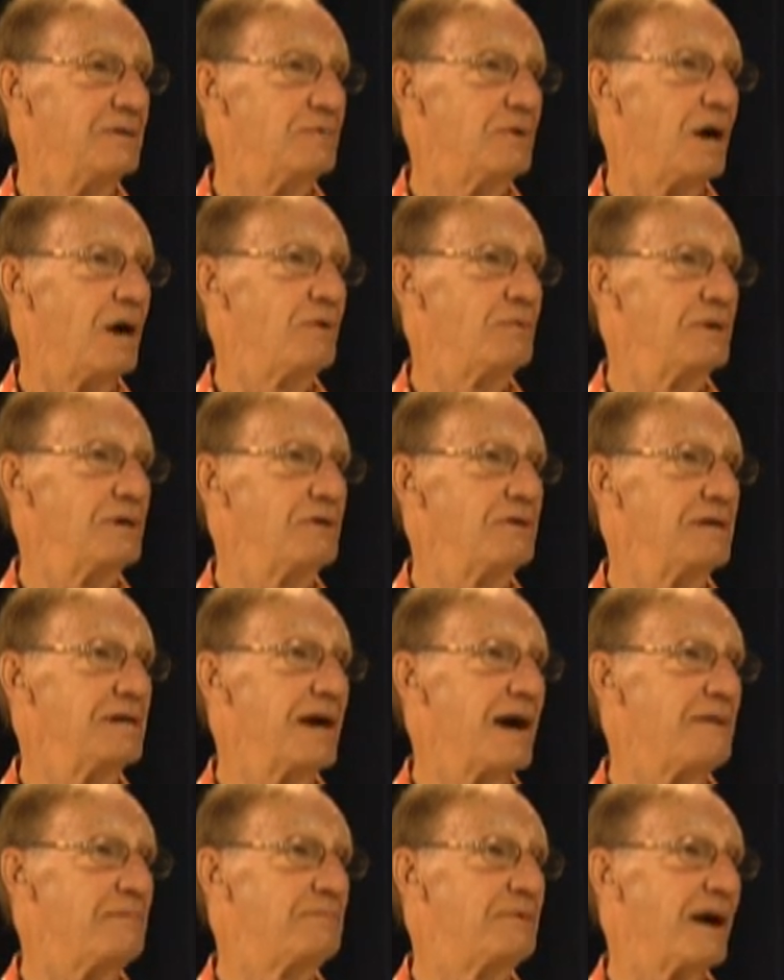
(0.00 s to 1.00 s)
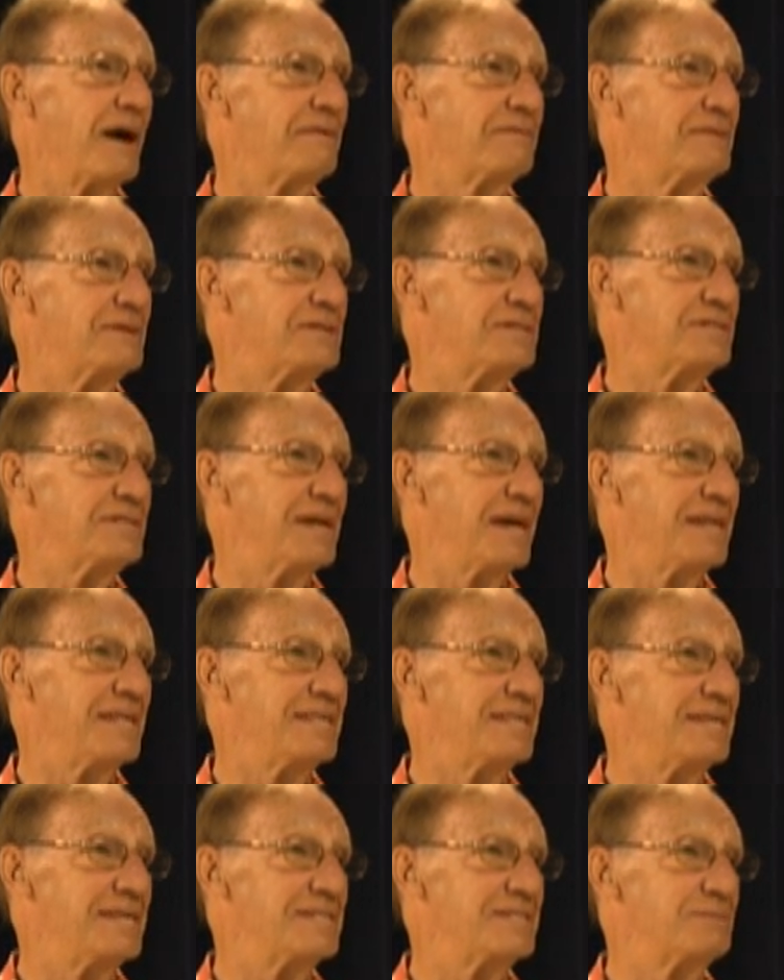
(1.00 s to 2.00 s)
Well, we only got breakfast
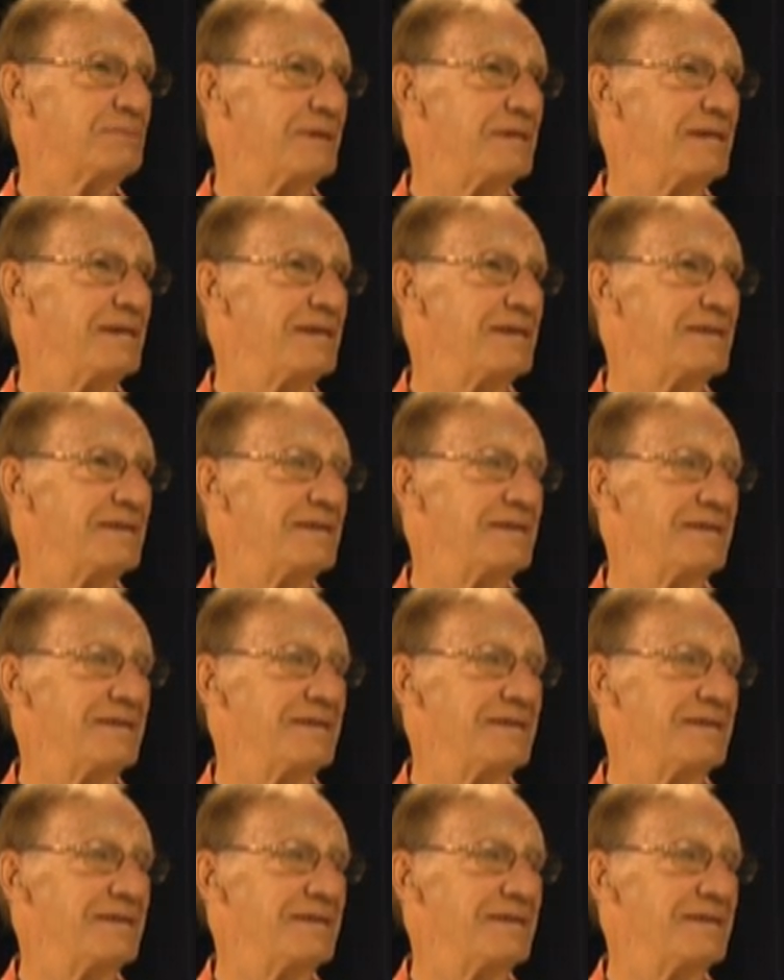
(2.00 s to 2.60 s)
at this one here,